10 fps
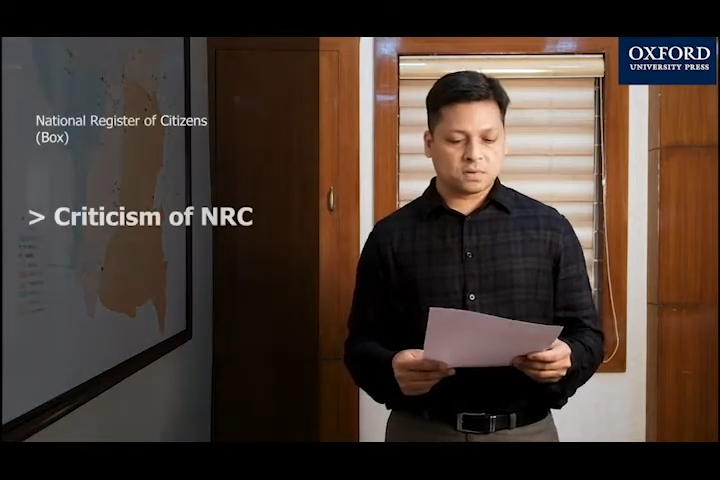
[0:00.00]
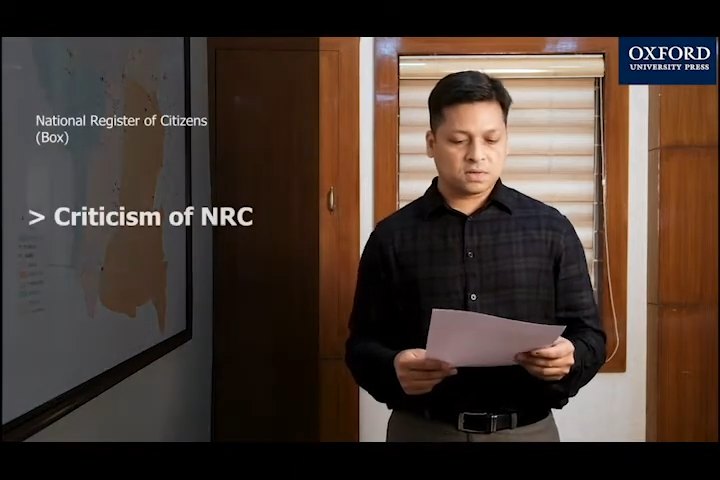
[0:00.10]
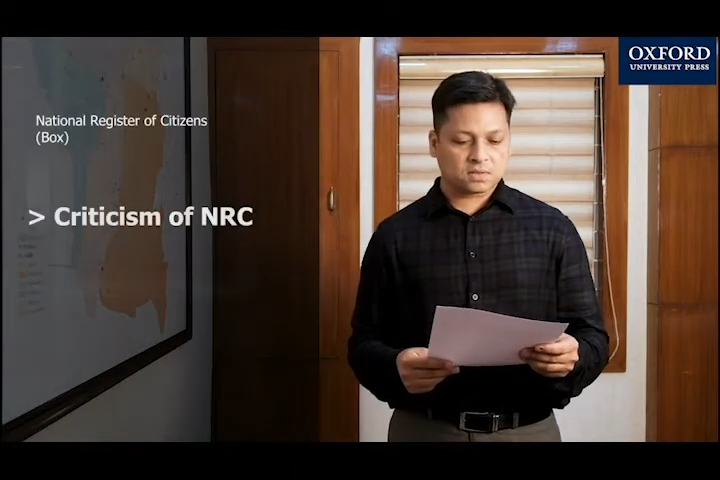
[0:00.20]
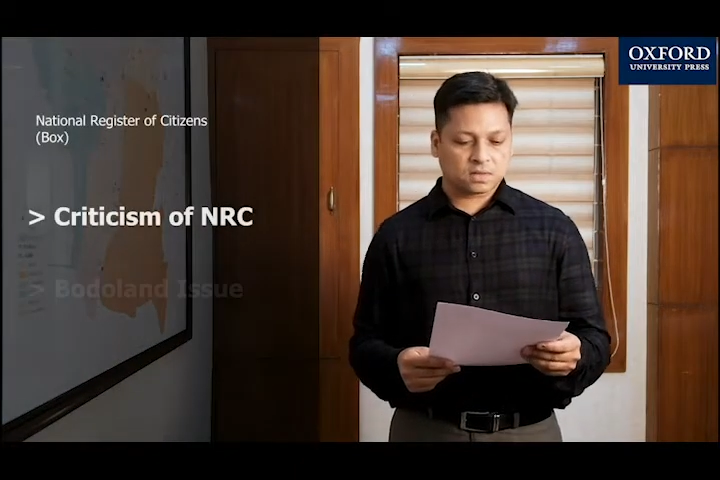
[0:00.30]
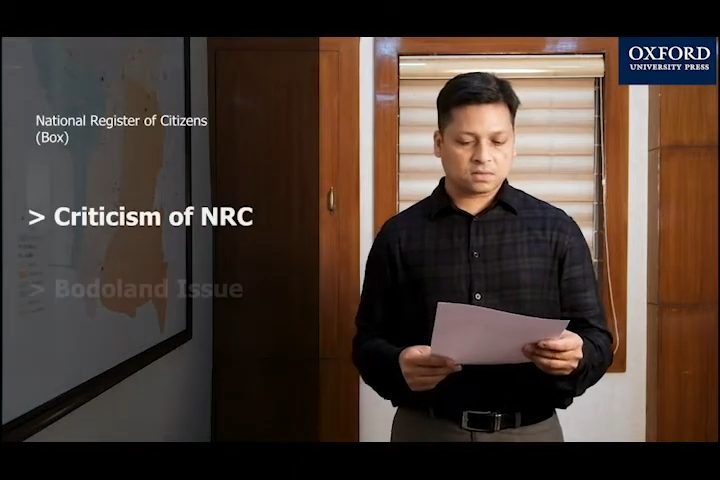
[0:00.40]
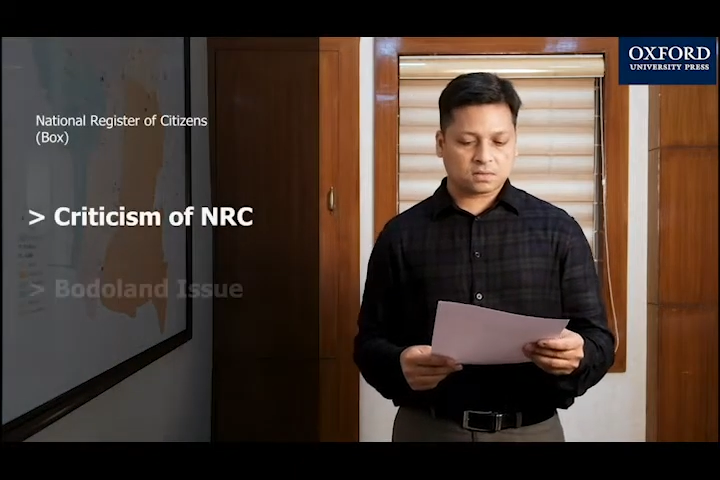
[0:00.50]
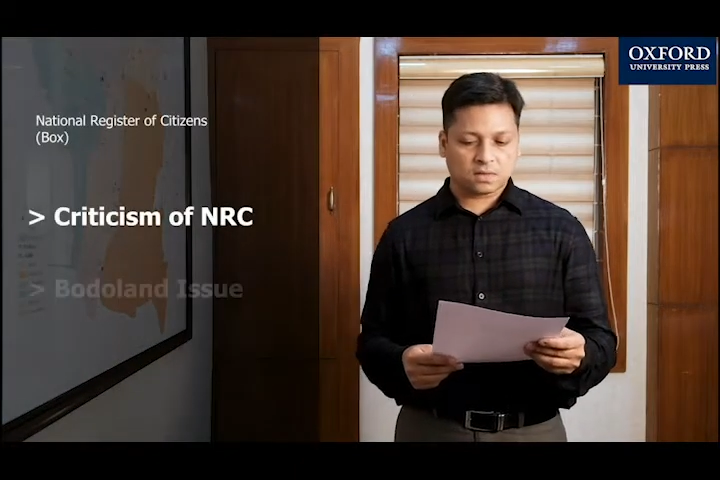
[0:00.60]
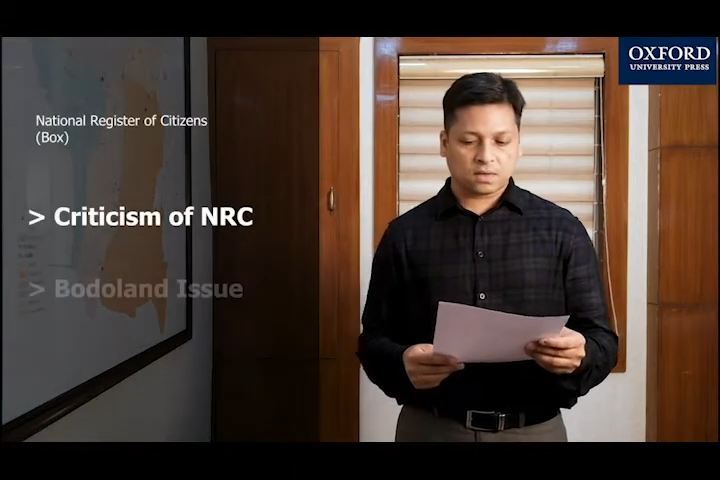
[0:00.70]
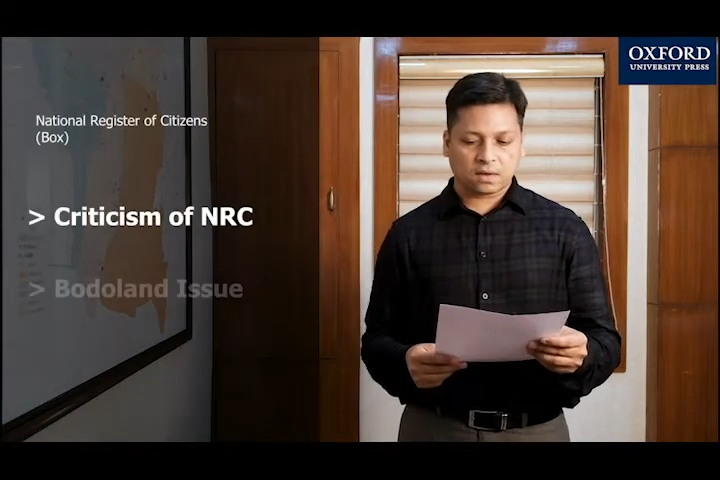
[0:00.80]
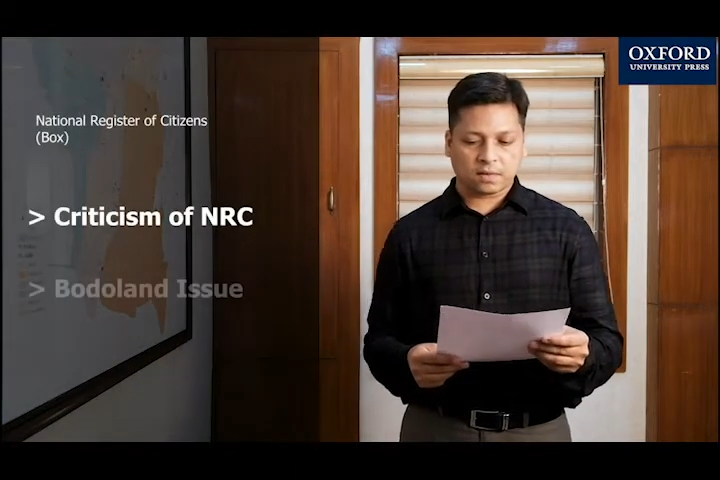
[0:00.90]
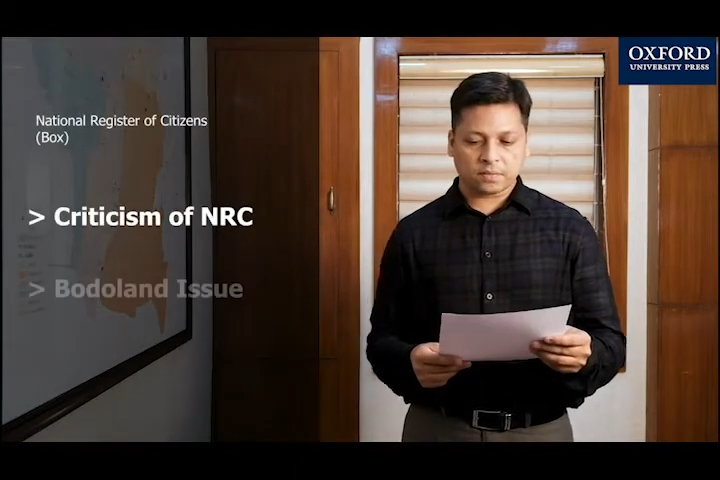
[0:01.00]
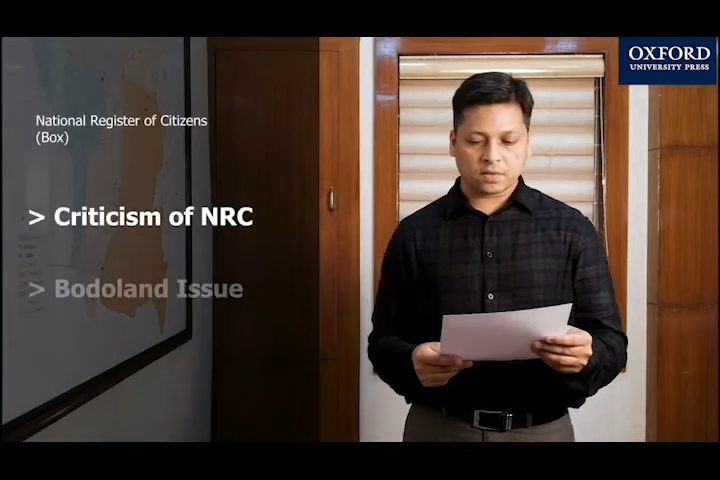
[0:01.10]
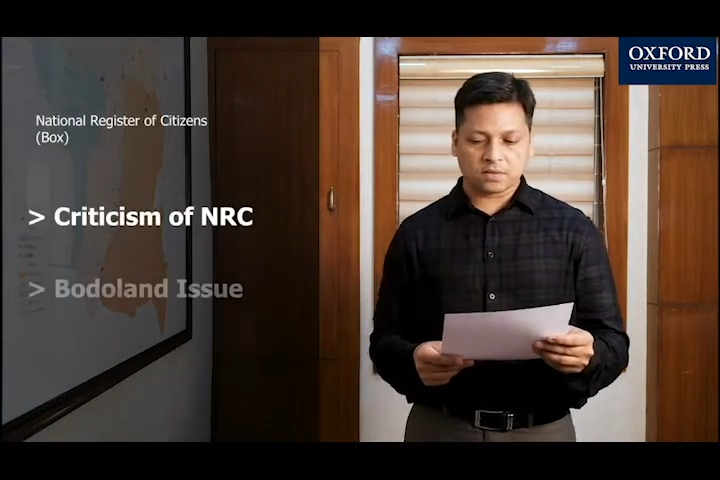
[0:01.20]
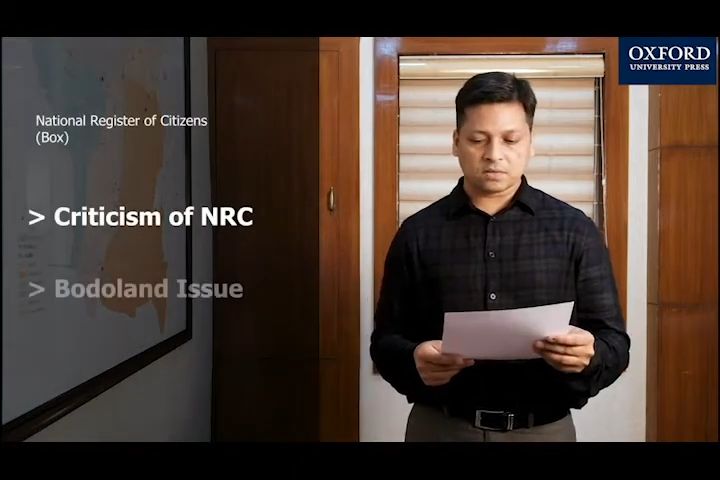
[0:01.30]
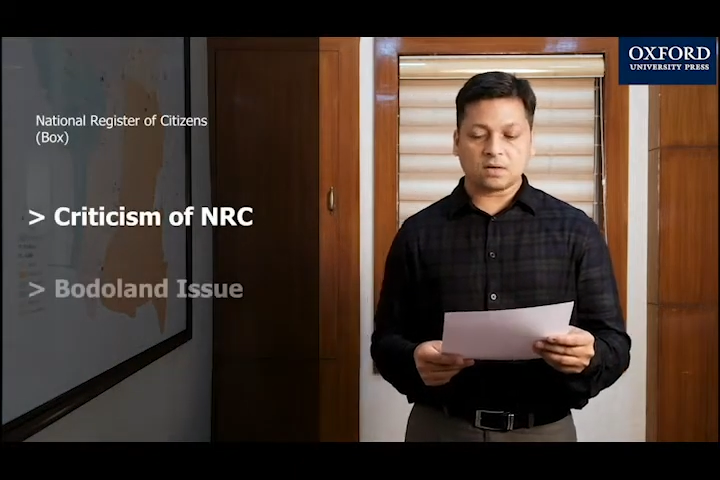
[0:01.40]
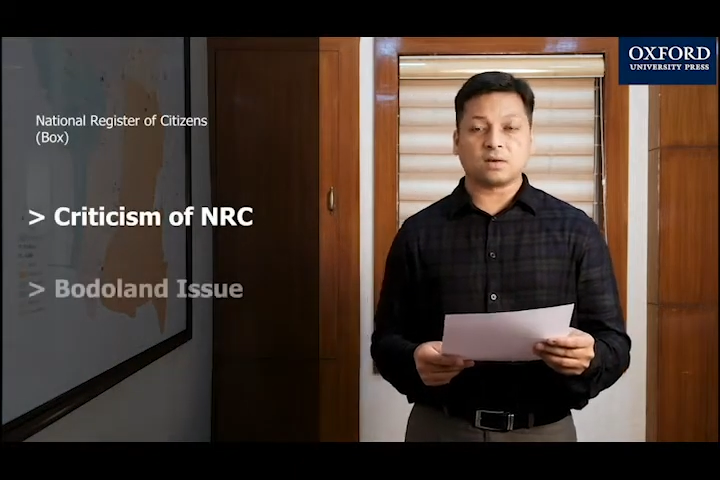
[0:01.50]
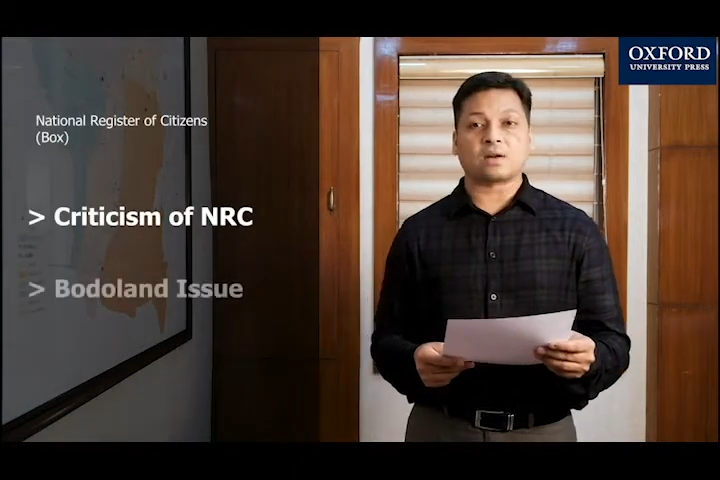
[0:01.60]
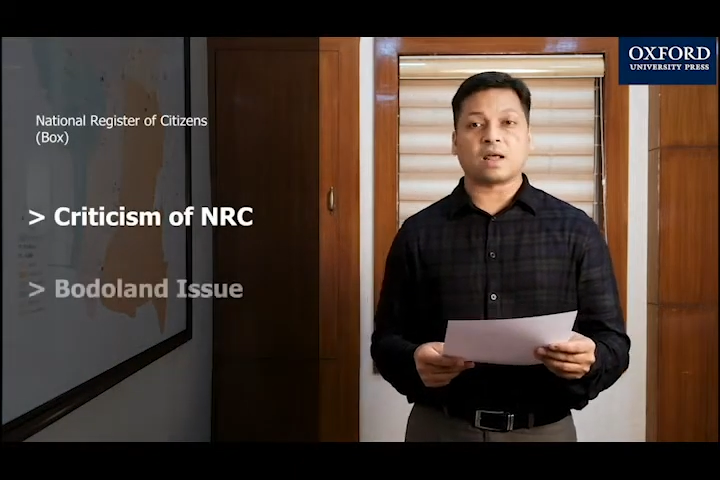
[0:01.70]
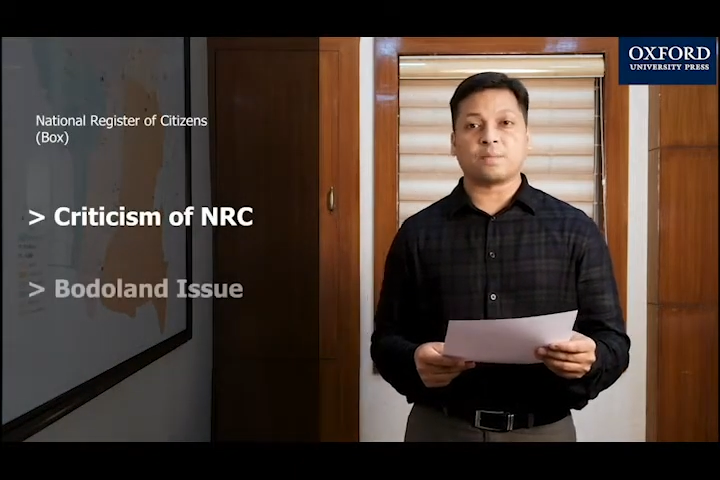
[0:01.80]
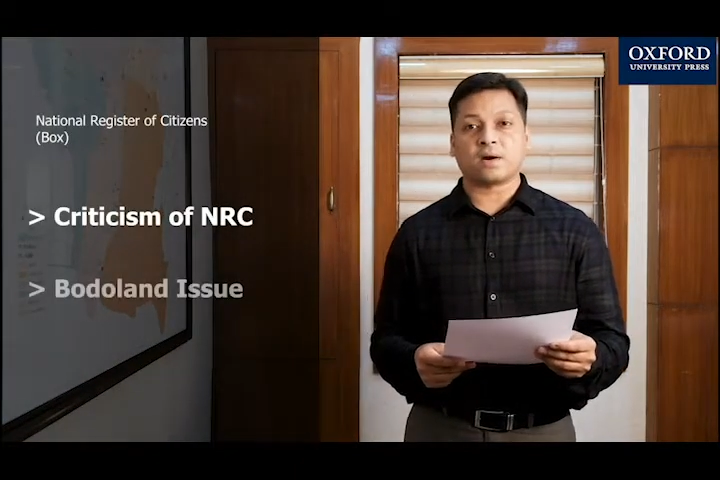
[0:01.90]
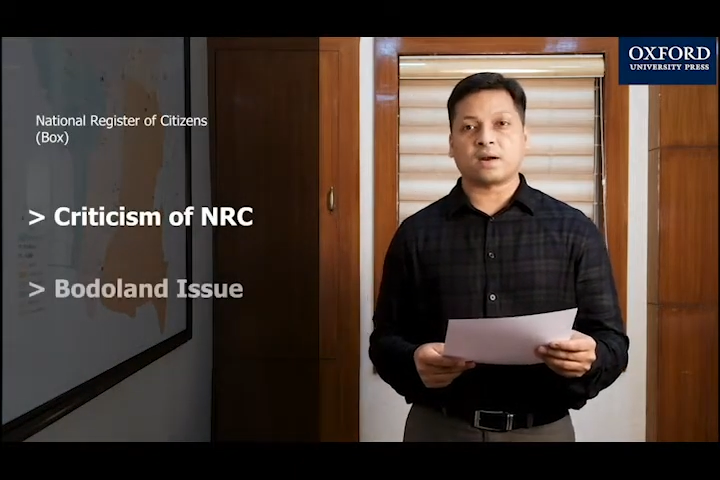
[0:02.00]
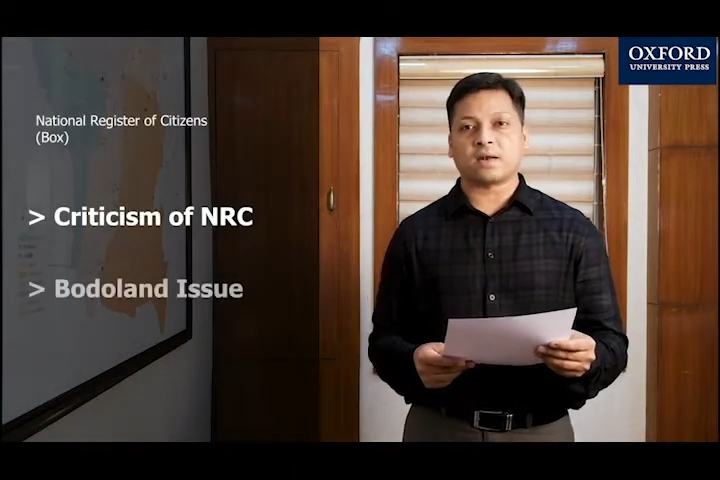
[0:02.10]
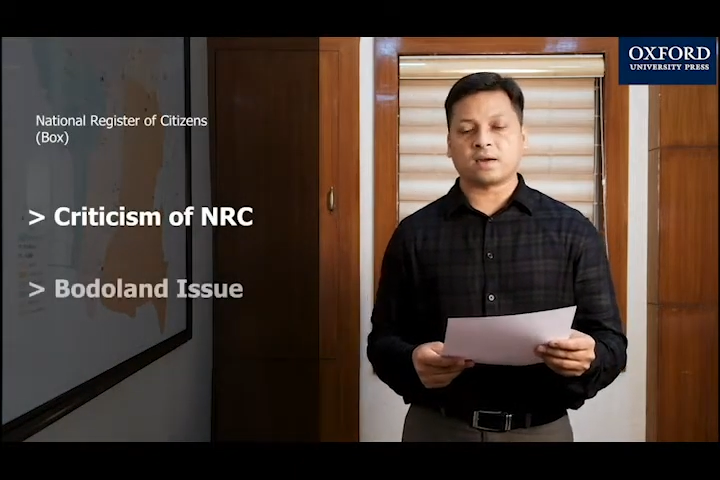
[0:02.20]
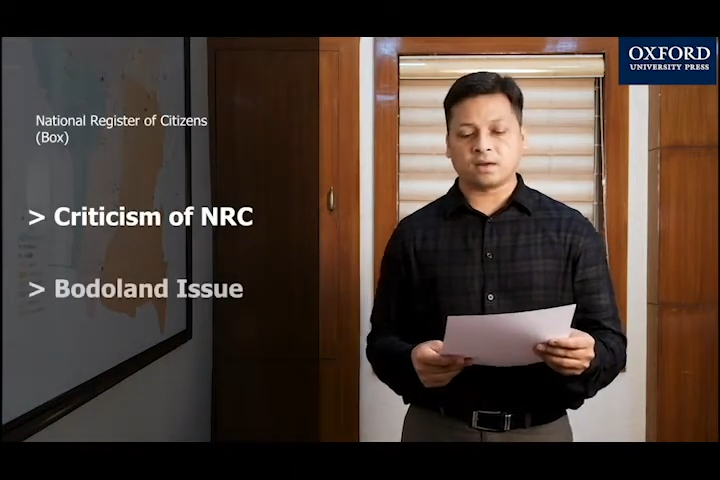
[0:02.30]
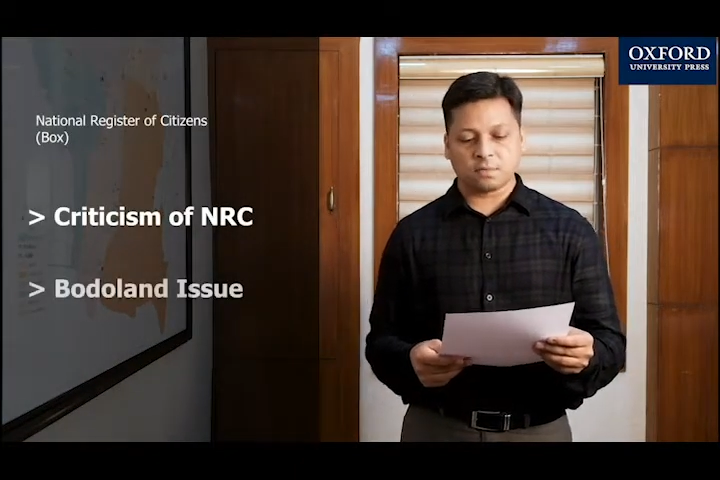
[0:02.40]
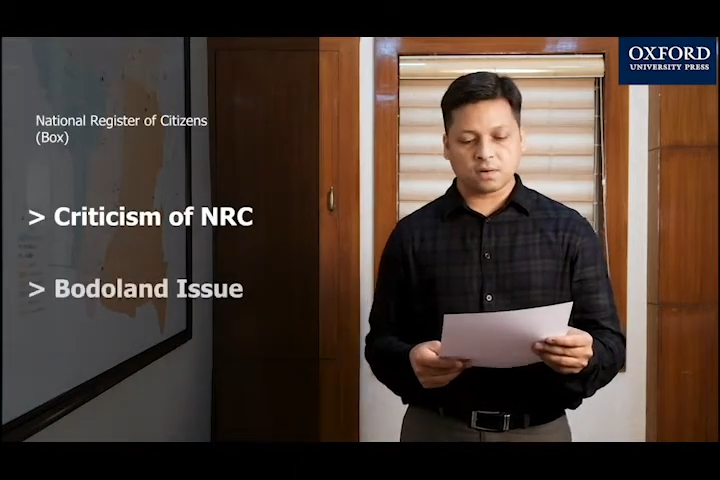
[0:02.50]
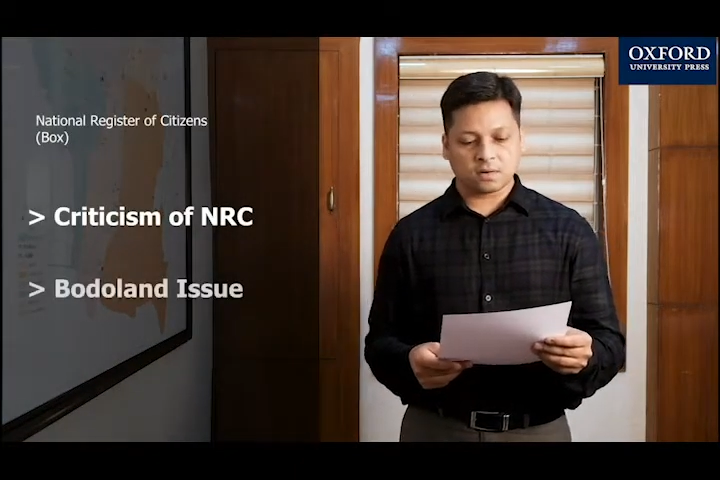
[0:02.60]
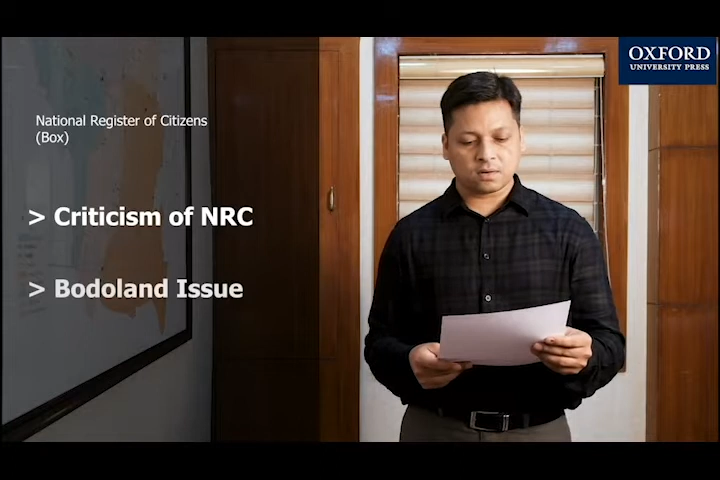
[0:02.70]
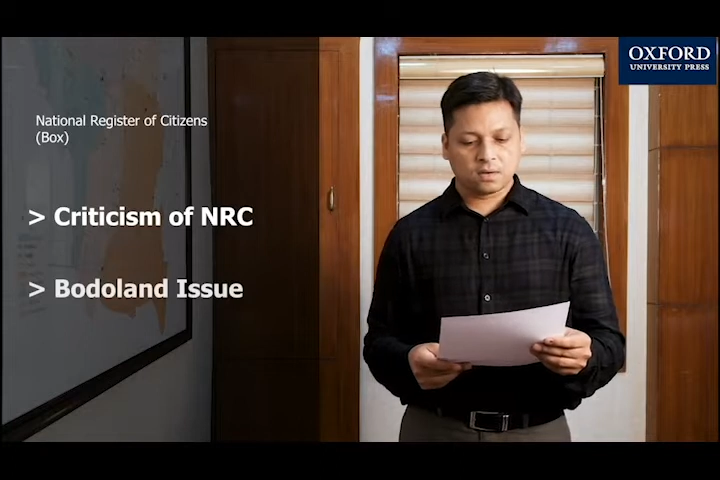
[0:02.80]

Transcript: We discuss the recent tripartite agreement